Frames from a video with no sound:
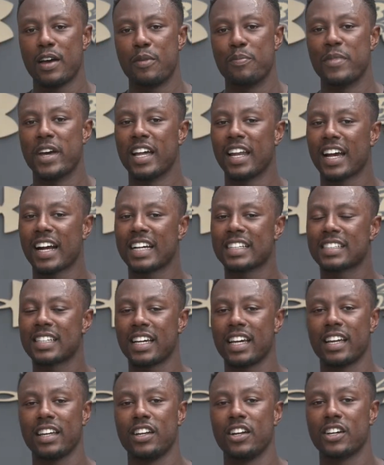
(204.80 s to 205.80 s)
Man, like I
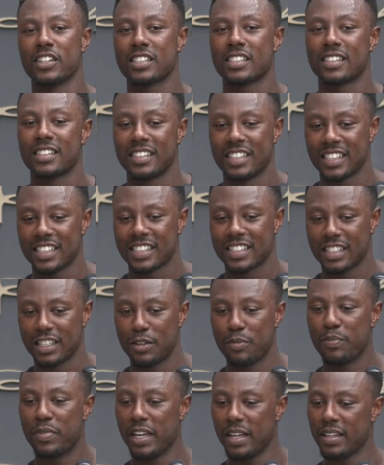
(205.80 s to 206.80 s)
said,
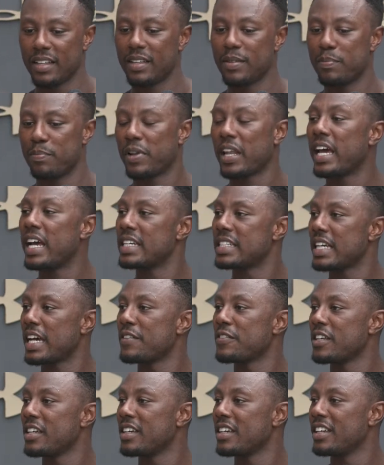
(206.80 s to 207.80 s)
playing
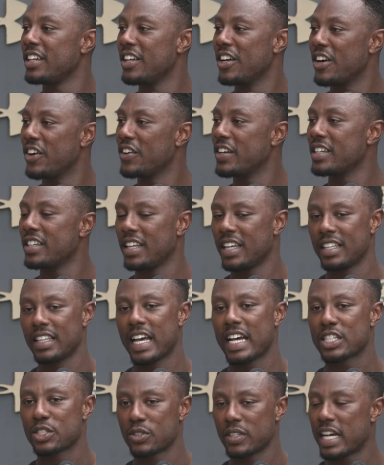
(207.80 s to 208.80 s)
safety,
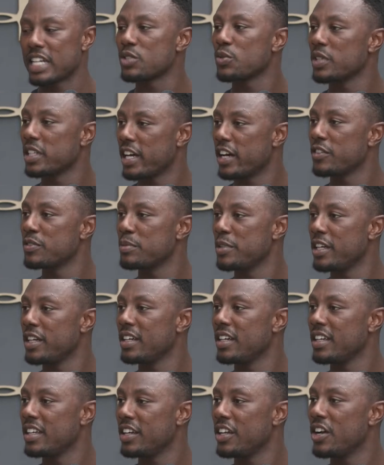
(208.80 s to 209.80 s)
that's what helped me,
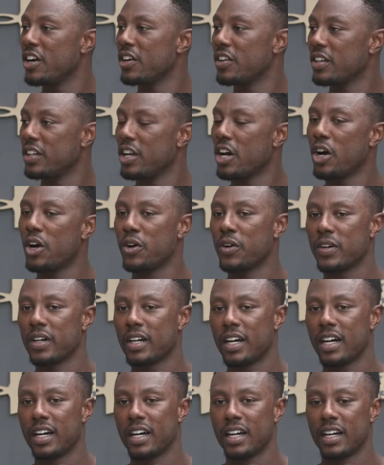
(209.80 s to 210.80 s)

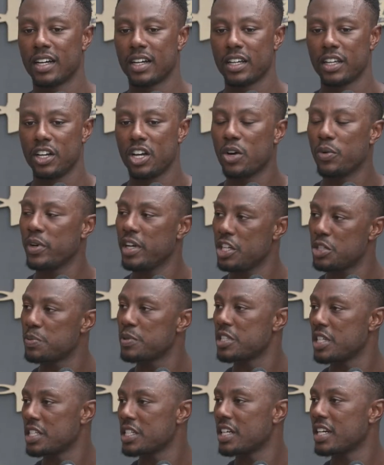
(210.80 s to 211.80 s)
know what each
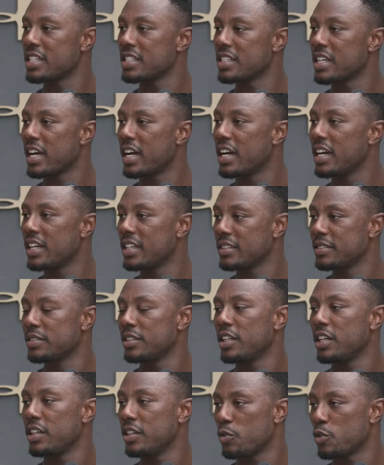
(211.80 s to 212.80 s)
position has
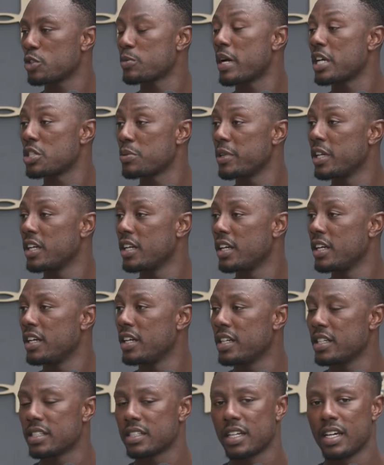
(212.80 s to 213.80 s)
responsibility
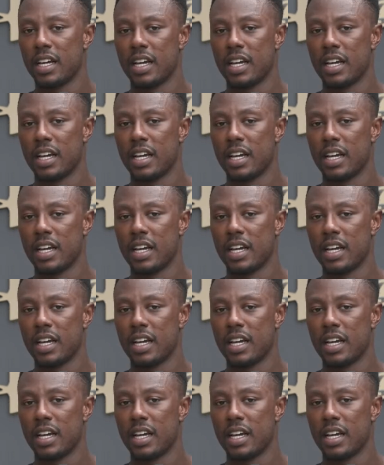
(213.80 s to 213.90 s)
is.